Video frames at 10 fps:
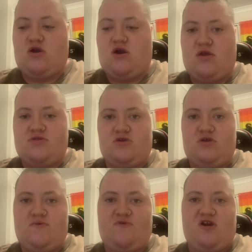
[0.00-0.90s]
I did
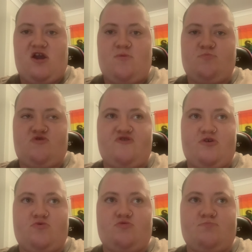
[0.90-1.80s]
have a game
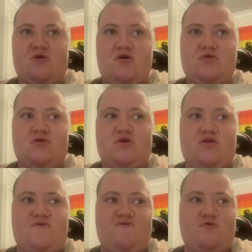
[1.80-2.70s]
channel, but I
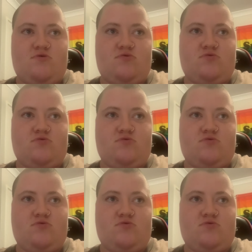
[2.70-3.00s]
never